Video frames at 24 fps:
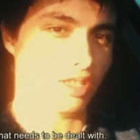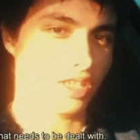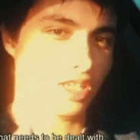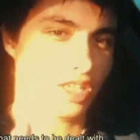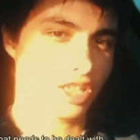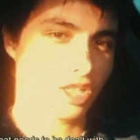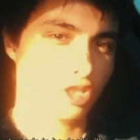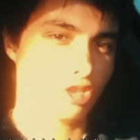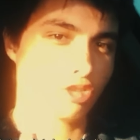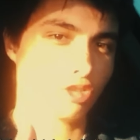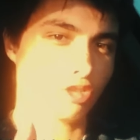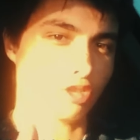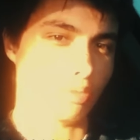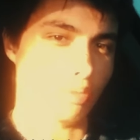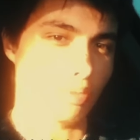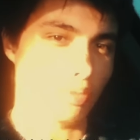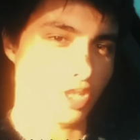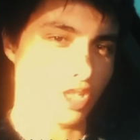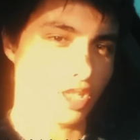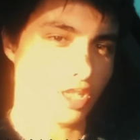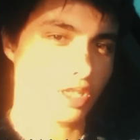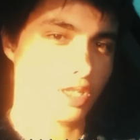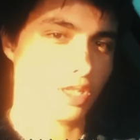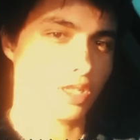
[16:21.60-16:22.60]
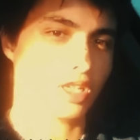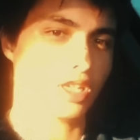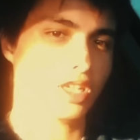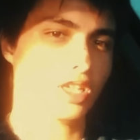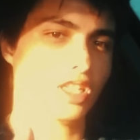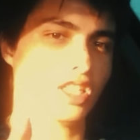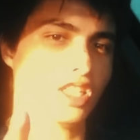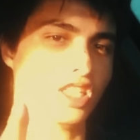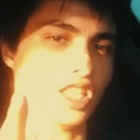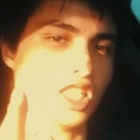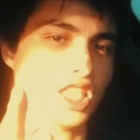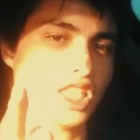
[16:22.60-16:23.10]
that needs to be
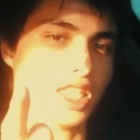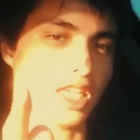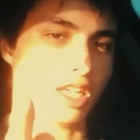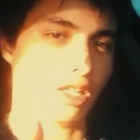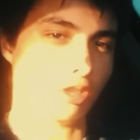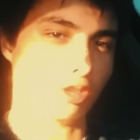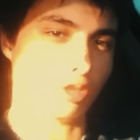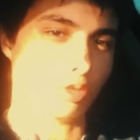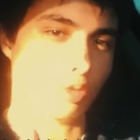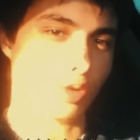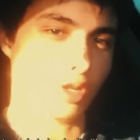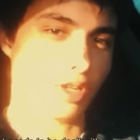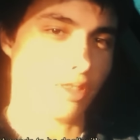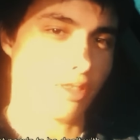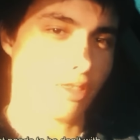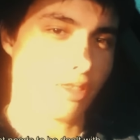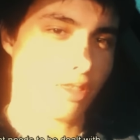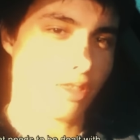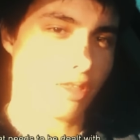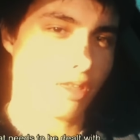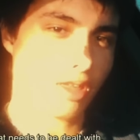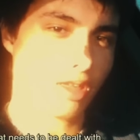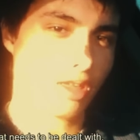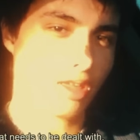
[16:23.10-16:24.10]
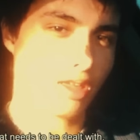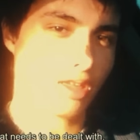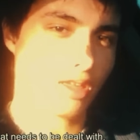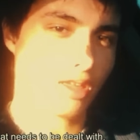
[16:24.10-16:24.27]
dealt with.